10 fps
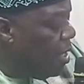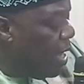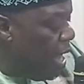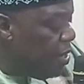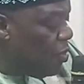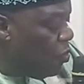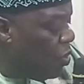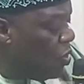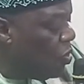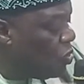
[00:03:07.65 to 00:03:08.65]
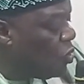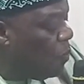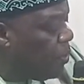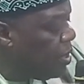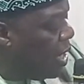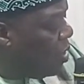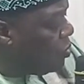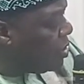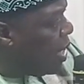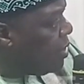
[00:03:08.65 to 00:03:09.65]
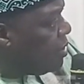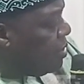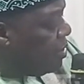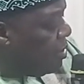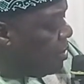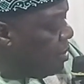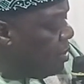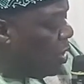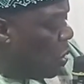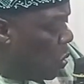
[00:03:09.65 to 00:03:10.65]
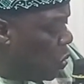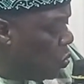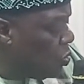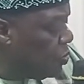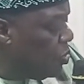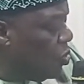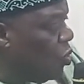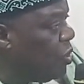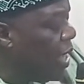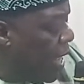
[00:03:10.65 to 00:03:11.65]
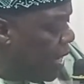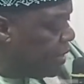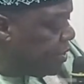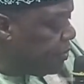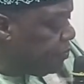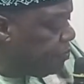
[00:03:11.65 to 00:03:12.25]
and will not operate outside the laws or the act.